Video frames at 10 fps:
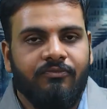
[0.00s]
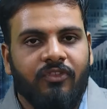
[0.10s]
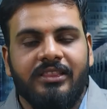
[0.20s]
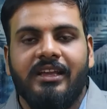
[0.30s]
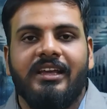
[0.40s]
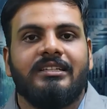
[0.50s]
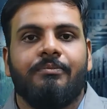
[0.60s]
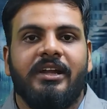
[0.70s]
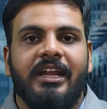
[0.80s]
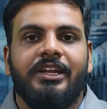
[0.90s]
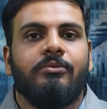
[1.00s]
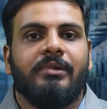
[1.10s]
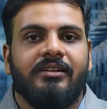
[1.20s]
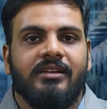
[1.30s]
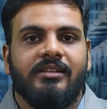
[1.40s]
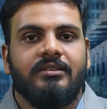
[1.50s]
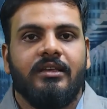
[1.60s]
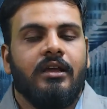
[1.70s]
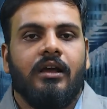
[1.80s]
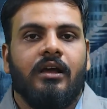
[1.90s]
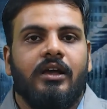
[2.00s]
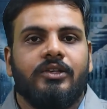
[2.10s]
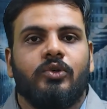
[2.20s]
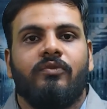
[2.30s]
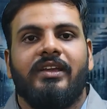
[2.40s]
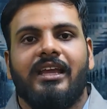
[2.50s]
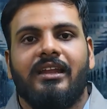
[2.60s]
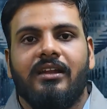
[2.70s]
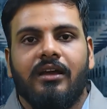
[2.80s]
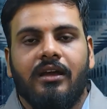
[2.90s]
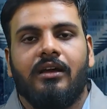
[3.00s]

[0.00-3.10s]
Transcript: one thing is a predictive maintenance. So we can